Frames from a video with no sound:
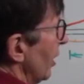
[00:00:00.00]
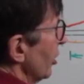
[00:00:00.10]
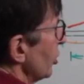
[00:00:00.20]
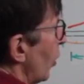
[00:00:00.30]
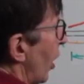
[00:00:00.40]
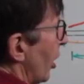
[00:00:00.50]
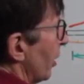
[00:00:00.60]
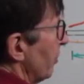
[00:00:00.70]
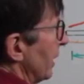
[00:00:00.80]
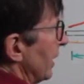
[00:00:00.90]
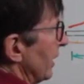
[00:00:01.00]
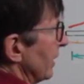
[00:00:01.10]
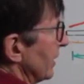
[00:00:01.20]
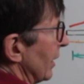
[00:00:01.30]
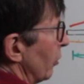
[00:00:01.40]
So RB
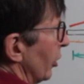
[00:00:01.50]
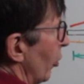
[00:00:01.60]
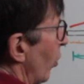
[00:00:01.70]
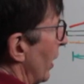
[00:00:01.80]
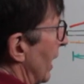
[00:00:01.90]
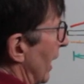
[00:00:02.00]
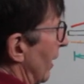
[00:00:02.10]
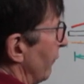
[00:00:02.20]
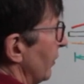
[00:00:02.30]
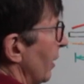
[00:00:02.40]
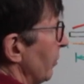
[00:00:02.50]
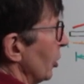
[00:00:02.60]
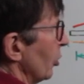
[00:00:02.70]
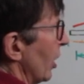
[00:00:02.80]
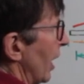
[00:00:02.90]
is equal to 1/2
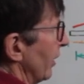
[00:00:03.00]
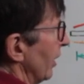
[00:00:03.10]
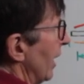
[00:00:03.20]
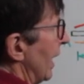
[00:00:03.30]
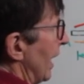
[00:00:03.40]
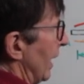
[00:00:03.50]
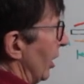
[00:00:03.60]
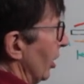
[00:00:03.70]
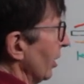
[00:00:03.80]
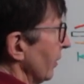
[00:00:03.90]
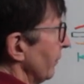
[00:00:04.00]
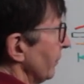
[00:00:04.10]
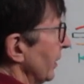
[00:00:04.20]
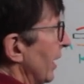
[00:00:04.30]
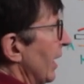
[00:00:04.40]
W naught L.
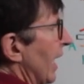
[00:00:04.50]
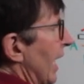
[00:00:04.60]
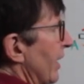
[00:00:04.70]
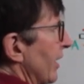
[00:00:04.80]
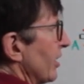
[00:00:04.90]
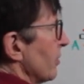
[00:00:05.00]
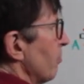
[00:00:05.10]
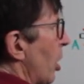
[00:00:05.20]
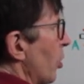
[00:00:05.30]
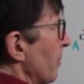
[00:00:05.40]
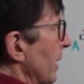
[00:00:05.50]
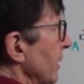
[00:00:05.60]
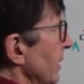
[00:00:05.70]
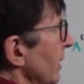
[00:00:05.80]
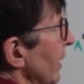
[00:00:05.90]
And this moment